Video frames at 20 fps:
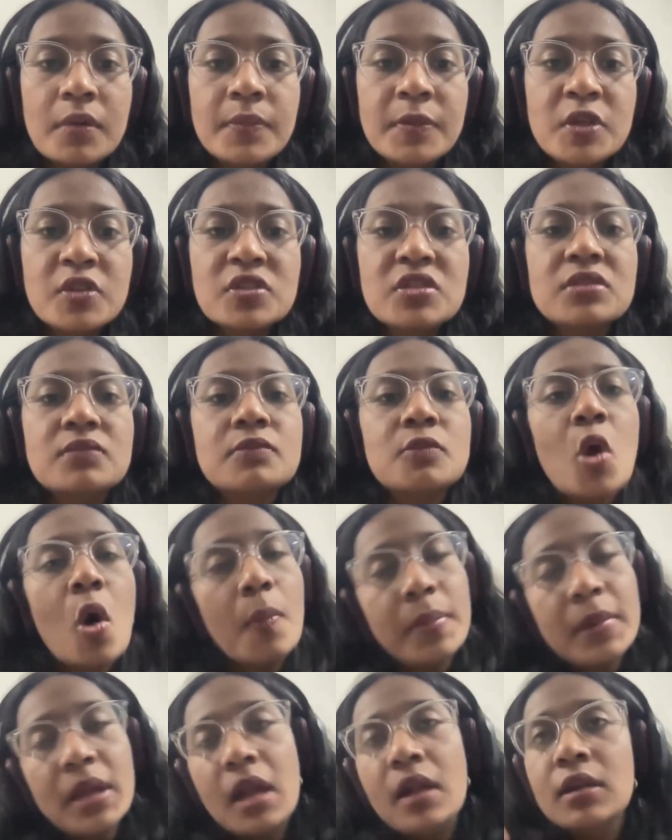because
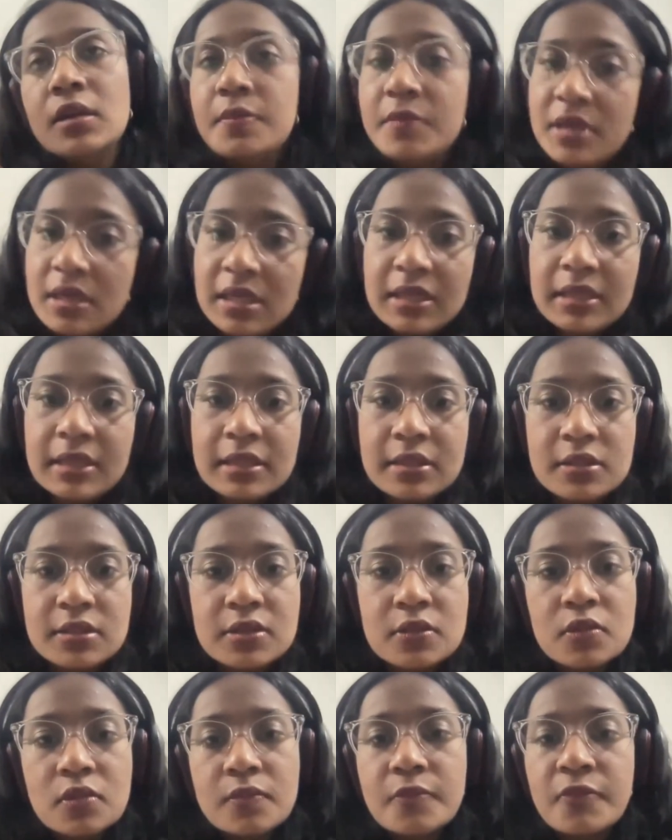copying ultimately
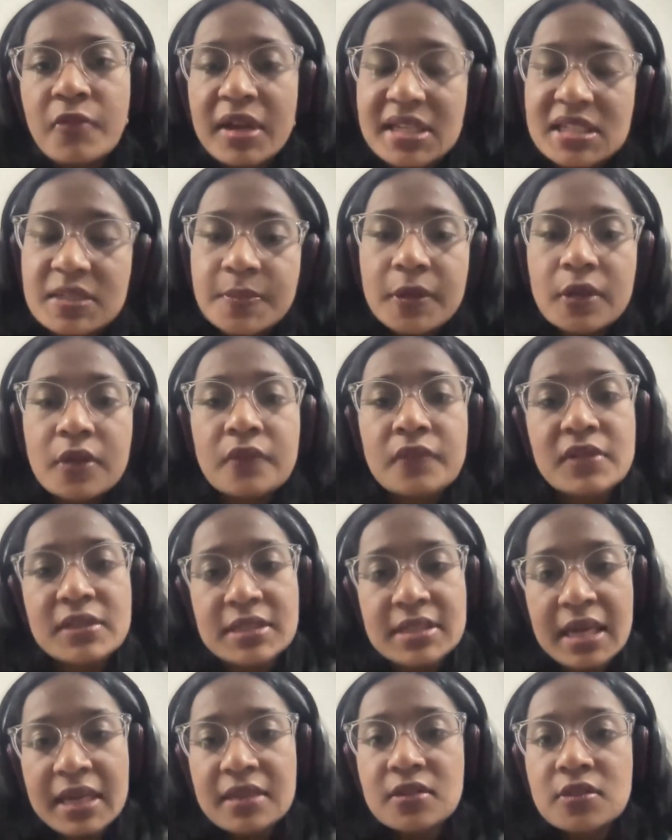leads to widespread of
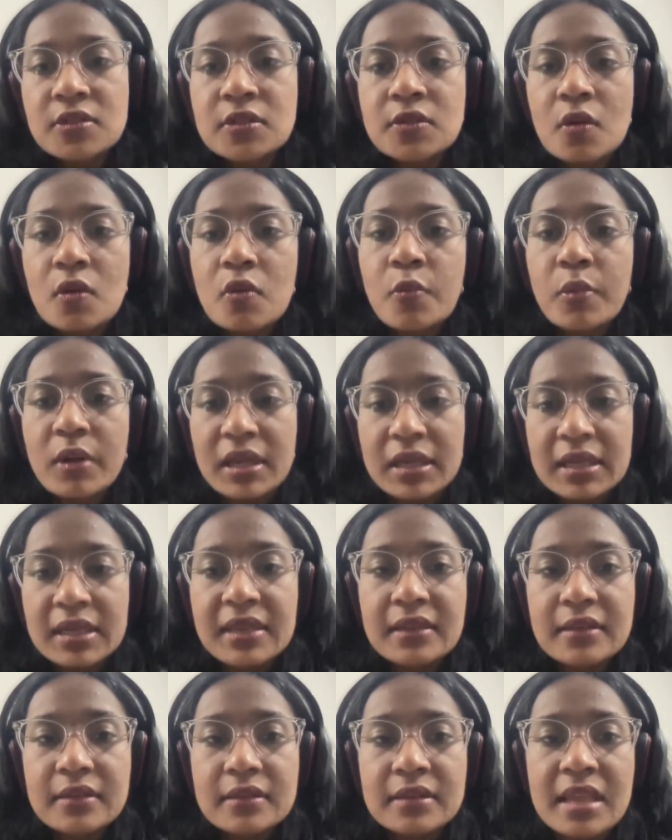designs so
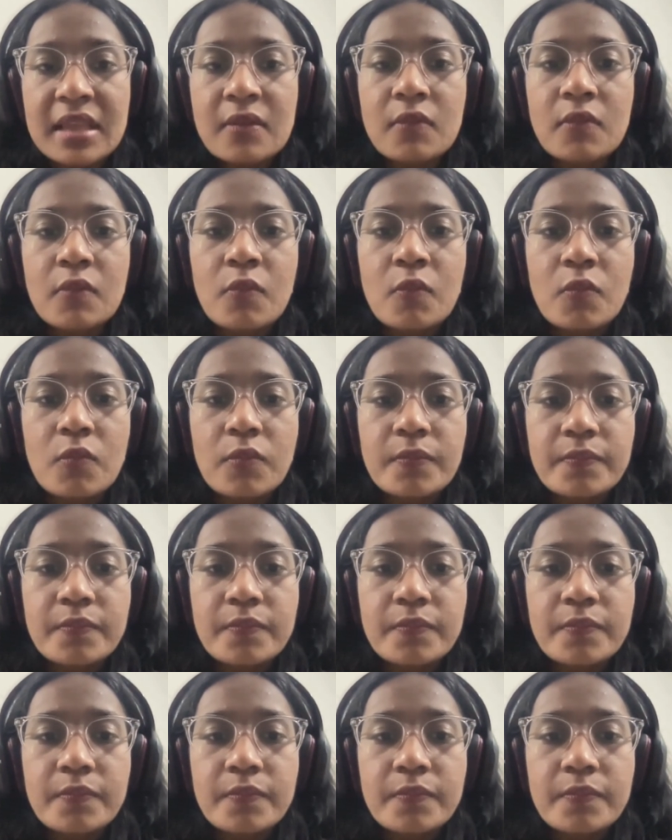quickly then